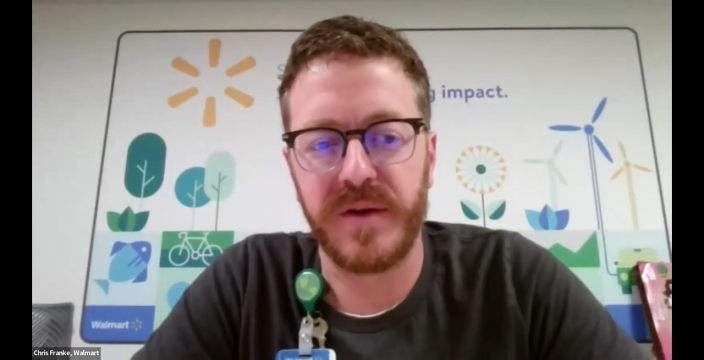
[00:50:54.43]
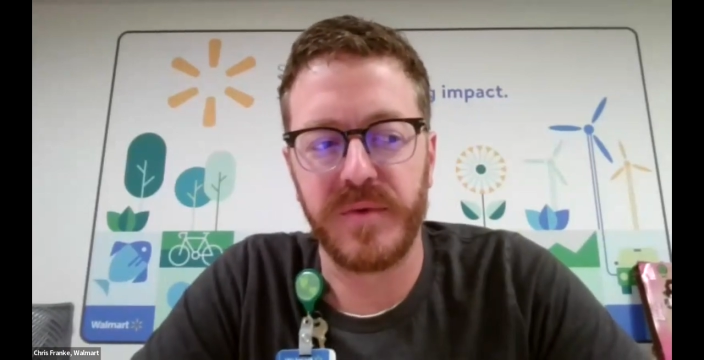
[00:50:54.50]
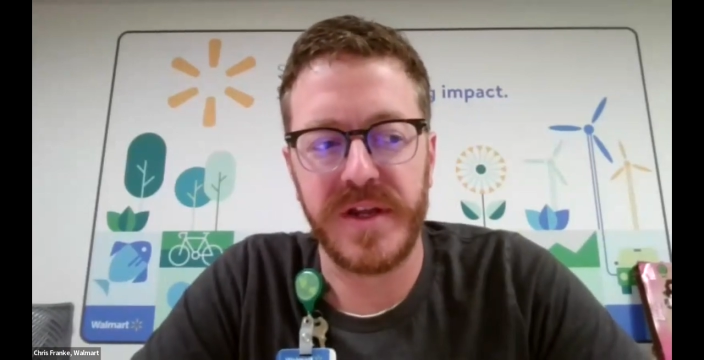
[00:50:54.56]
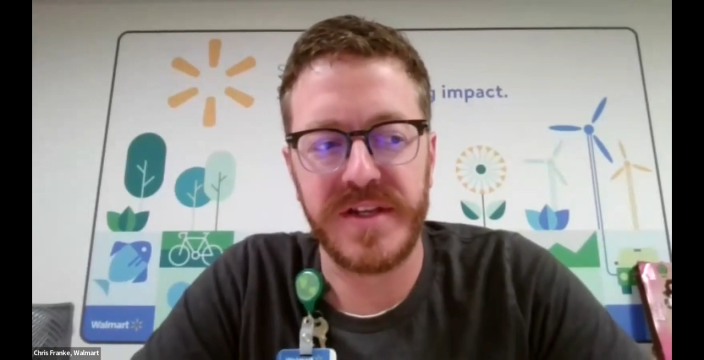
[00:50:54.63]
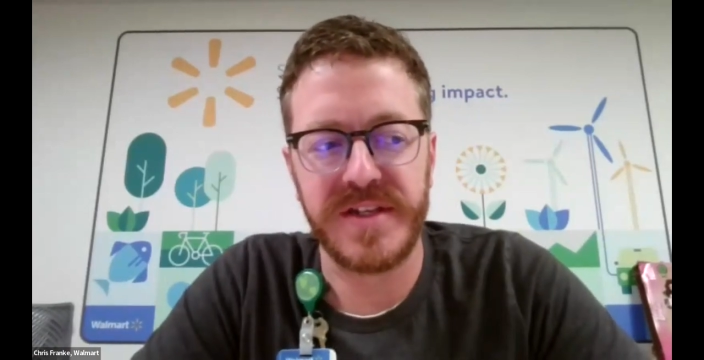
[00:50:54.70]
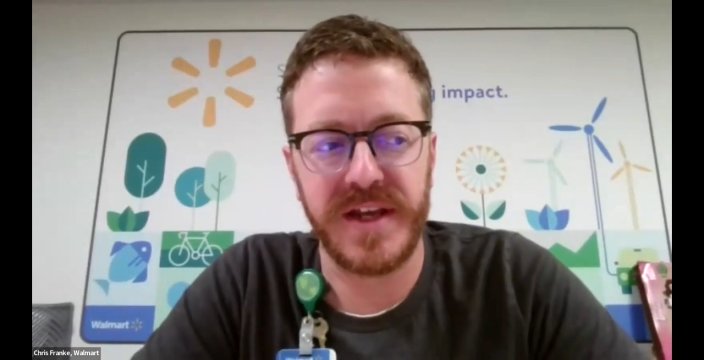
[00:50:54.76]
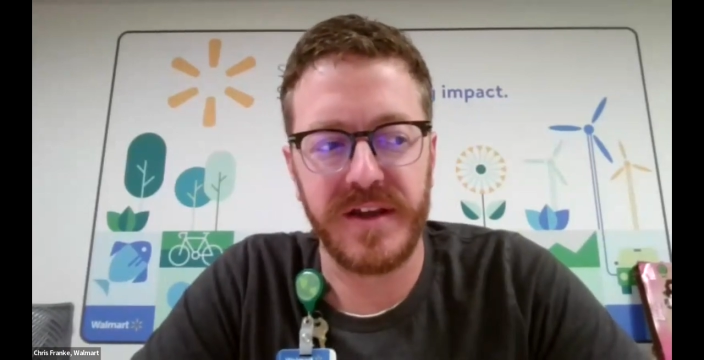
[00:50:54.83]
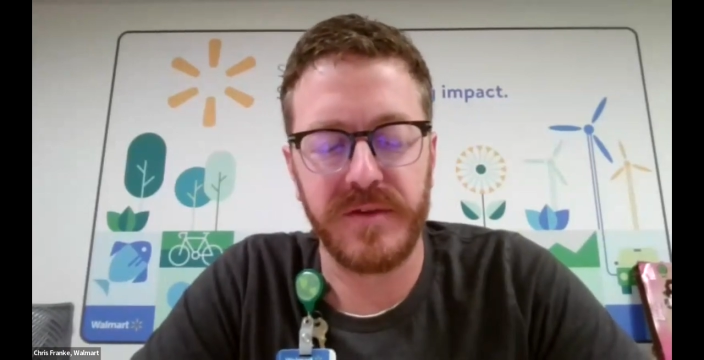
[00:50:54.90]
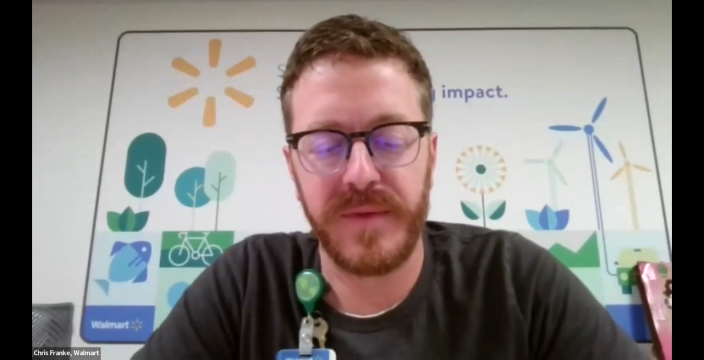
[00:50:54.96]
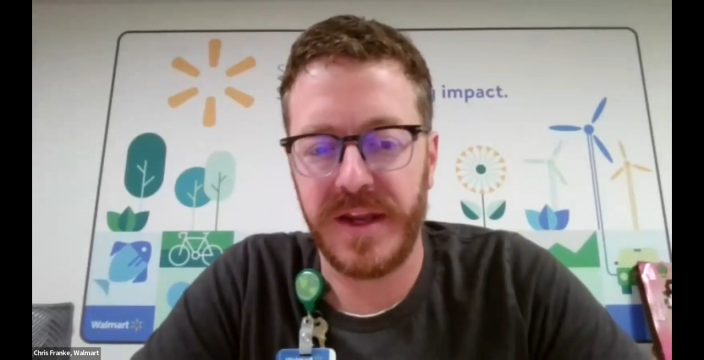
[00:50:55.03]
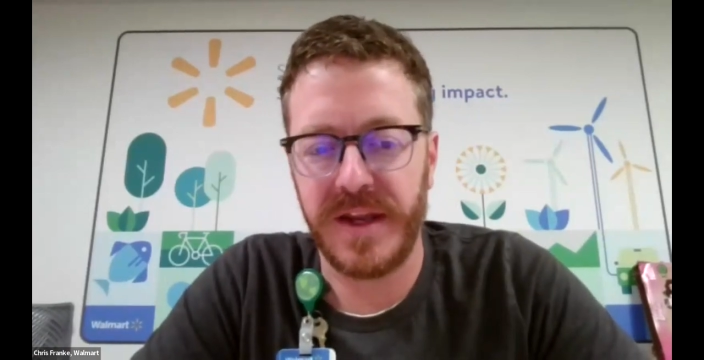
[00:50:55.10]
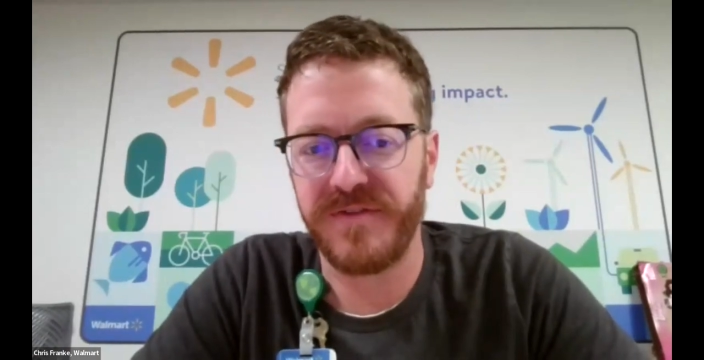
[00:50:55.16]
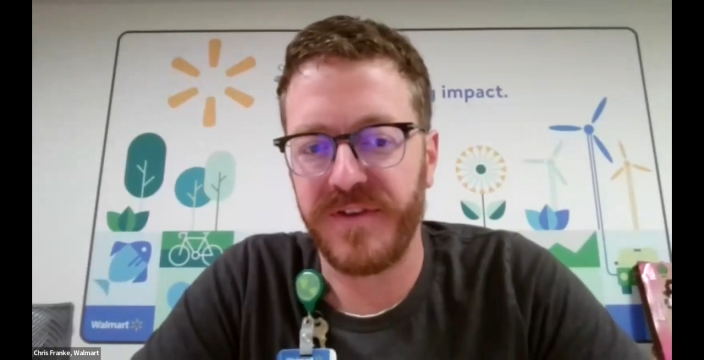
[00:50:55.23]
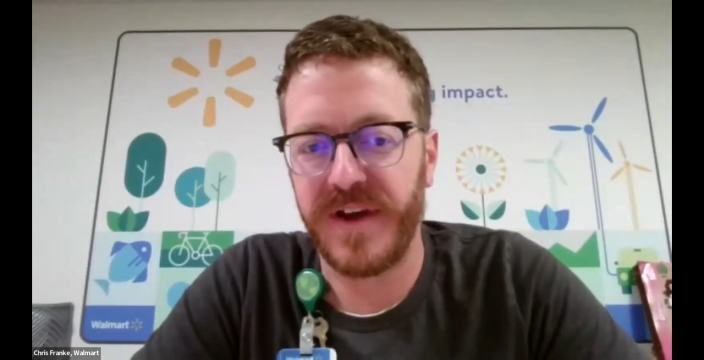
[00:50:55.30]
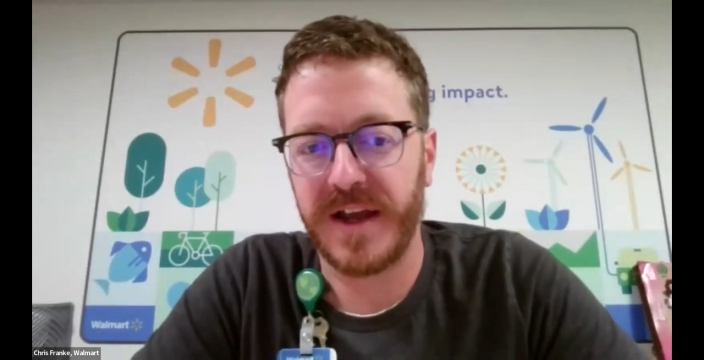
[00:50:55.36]
retail
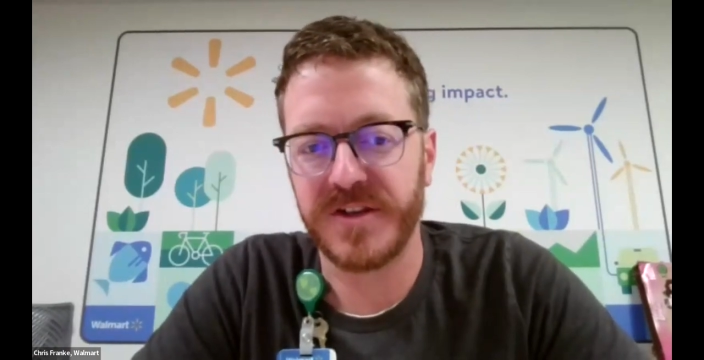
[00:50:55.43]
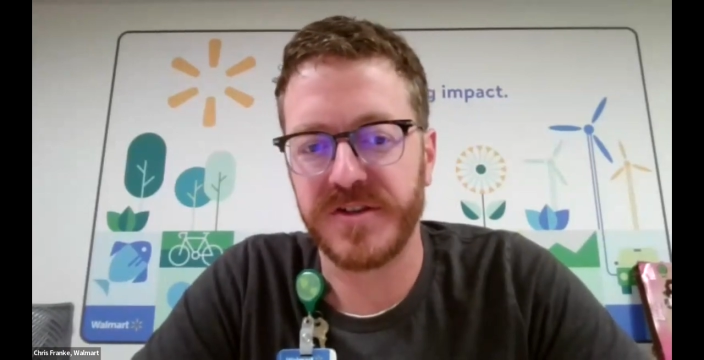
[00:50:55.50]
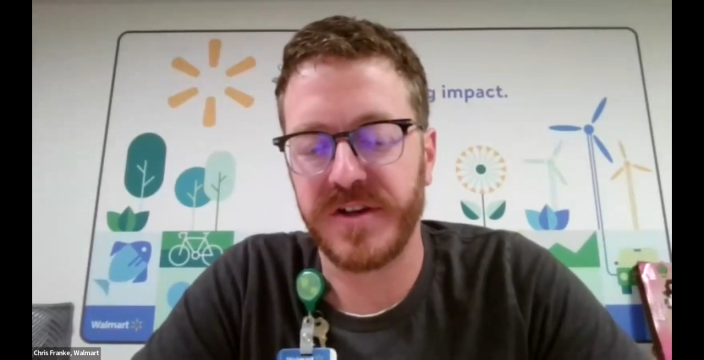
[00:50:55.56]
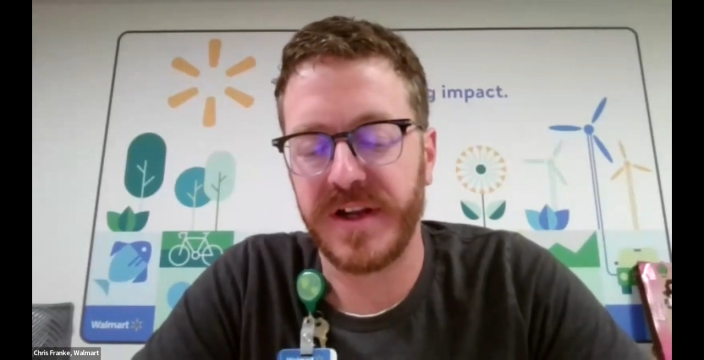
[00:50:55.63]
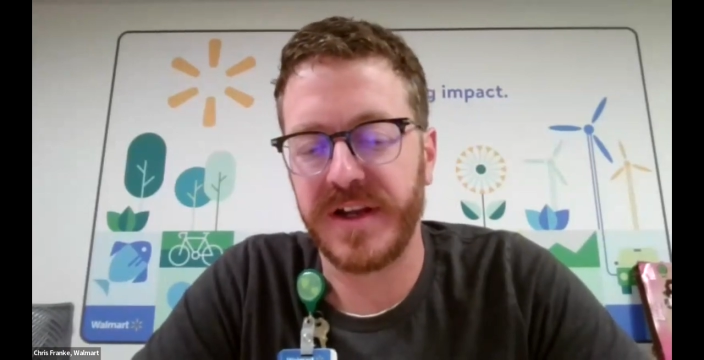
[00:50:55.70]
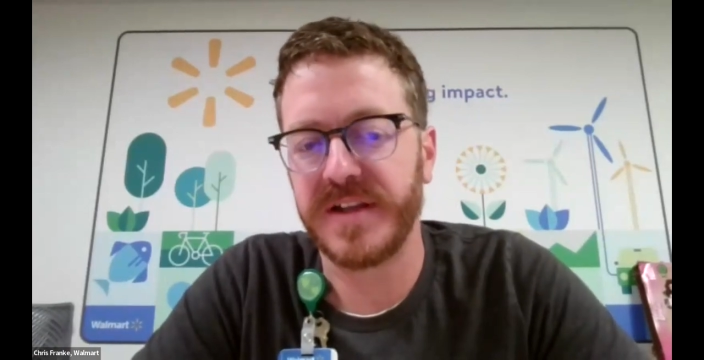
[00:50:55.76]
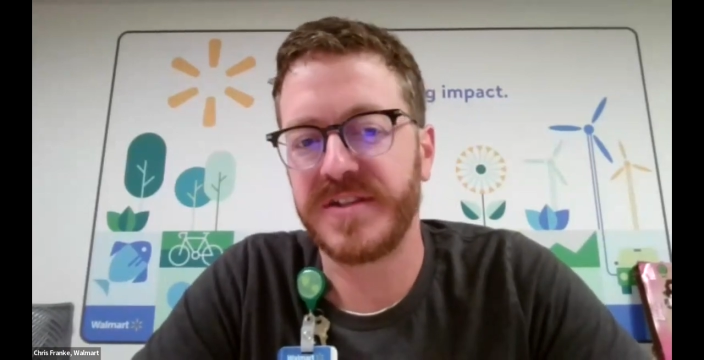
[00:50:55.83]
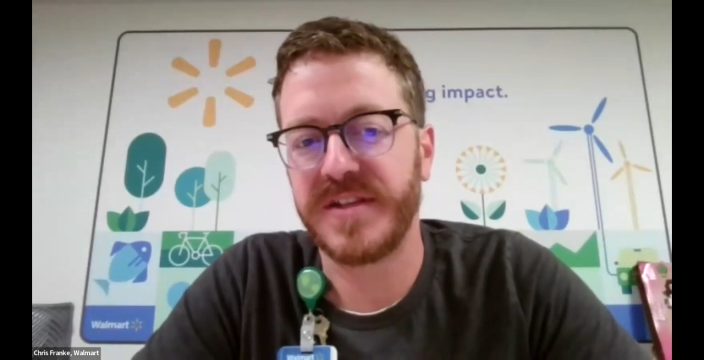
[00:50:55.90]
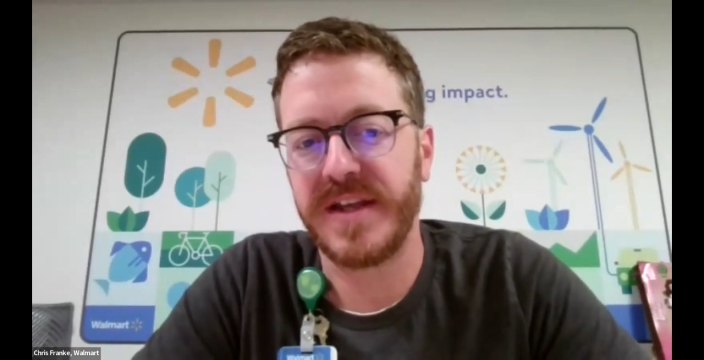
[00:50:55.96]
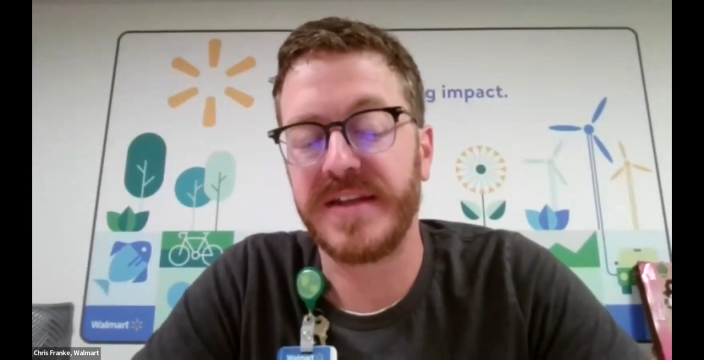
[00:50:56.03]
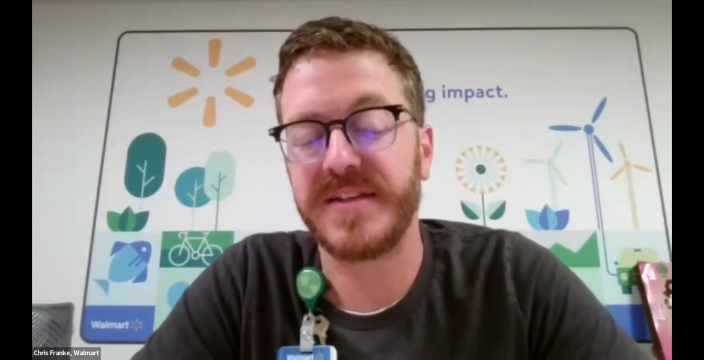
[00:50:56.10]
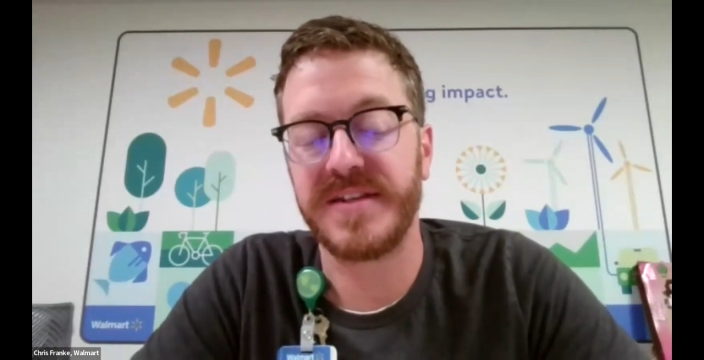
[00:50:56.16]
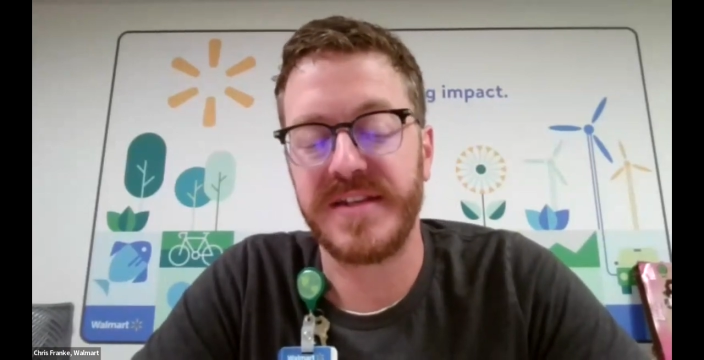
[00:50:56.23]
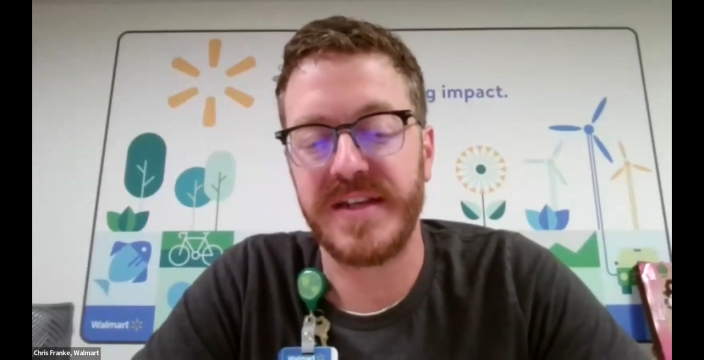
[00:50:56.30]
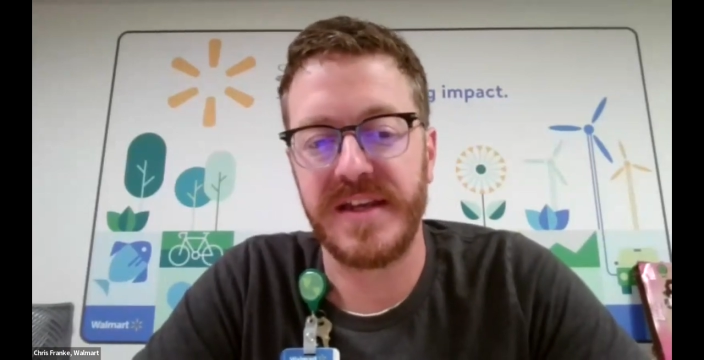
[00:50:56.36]
manufacturing
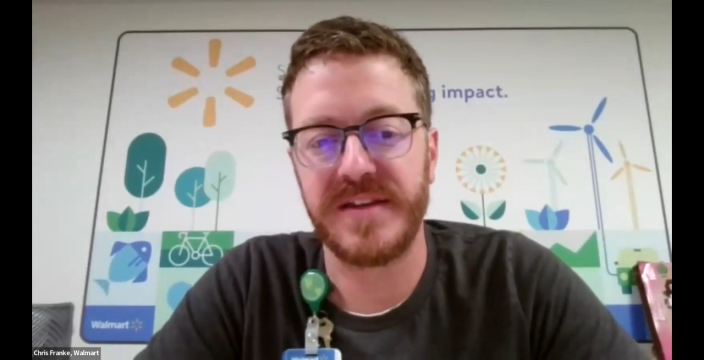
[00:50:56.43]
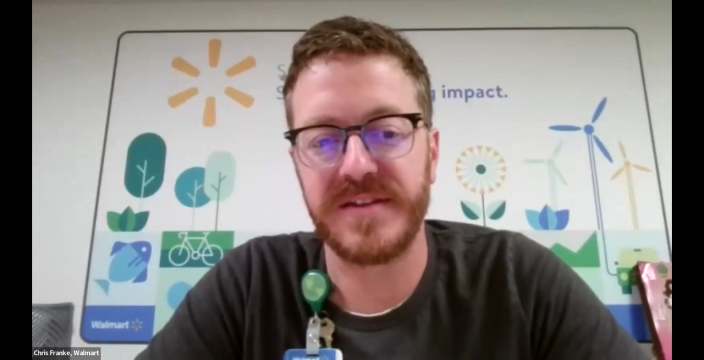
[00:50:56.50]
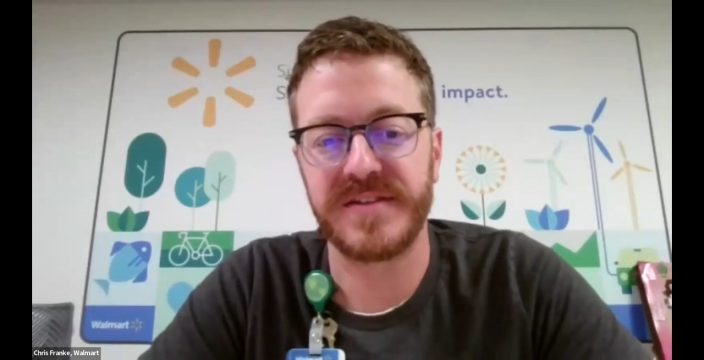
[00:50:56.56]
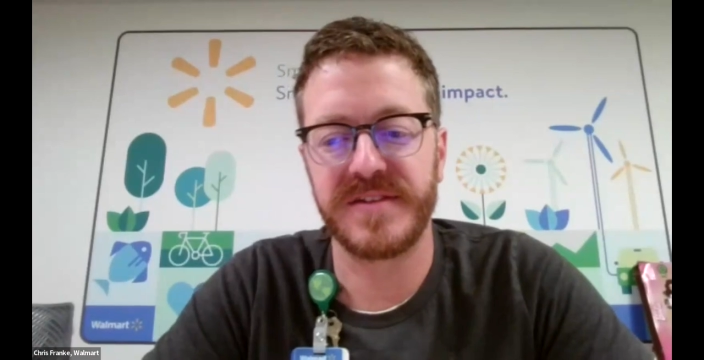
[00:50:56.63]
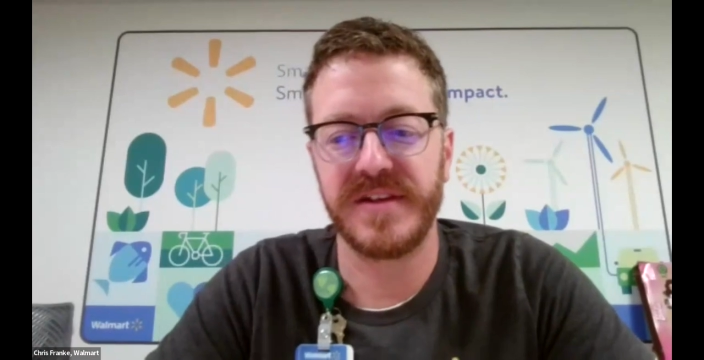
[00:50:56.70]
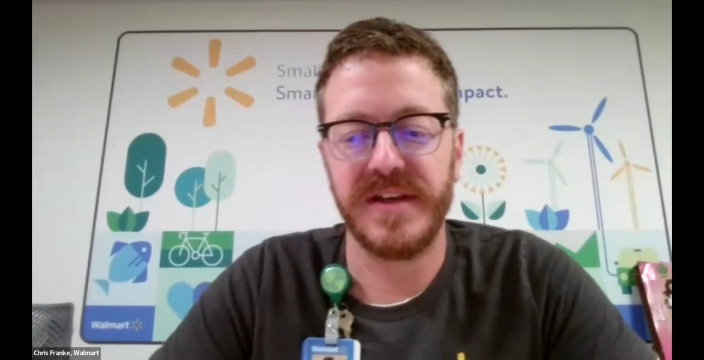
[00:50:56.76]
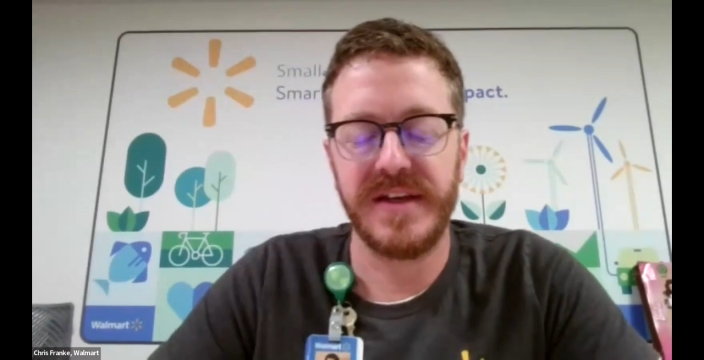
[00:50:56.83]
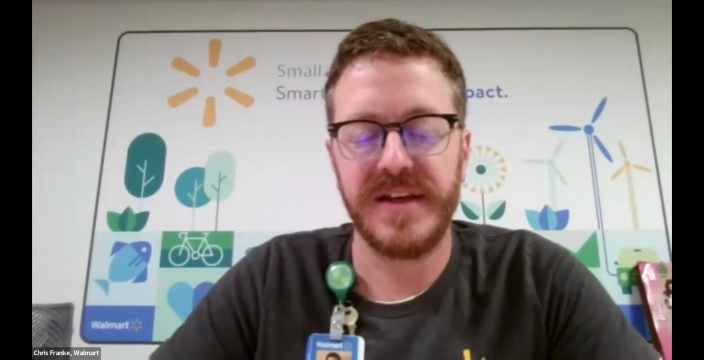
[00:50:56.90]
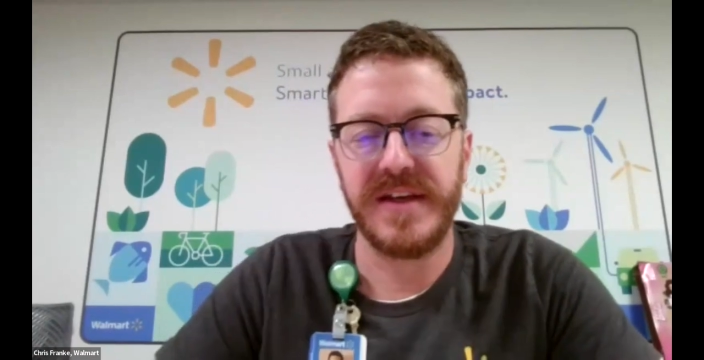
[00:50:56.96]
entities,